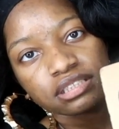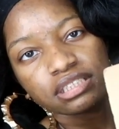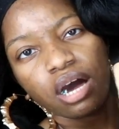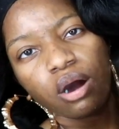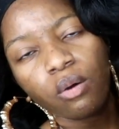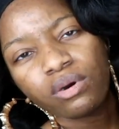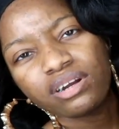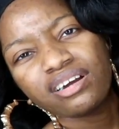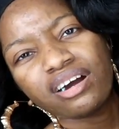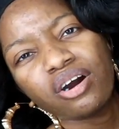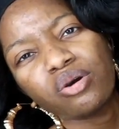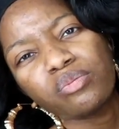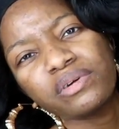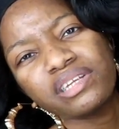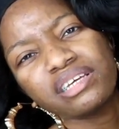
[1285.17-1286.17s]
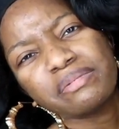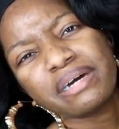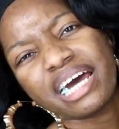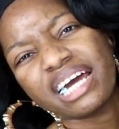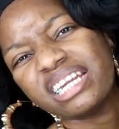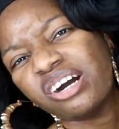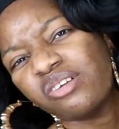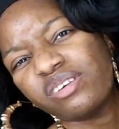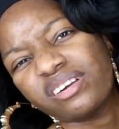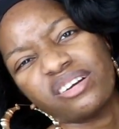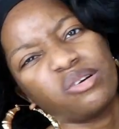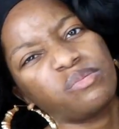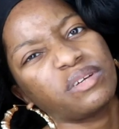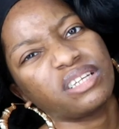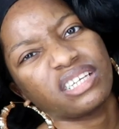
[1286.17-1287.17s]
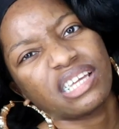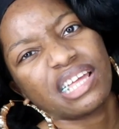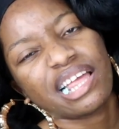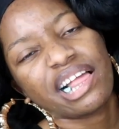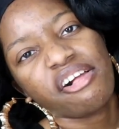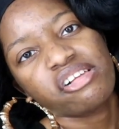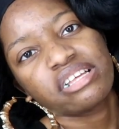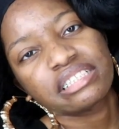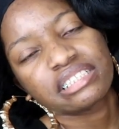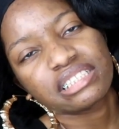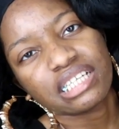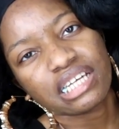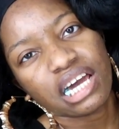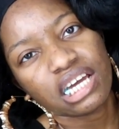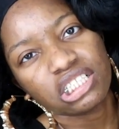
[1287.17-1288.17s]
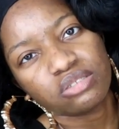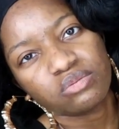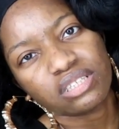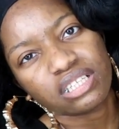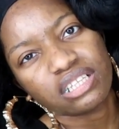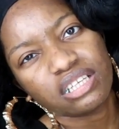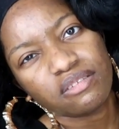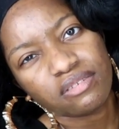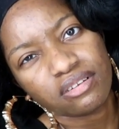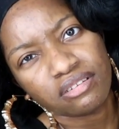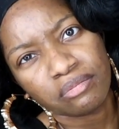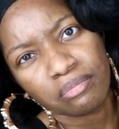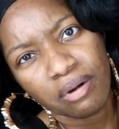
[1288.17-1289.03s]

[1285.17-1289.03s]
i want to open it but i don't want to open it because i kind of just want to leave it in the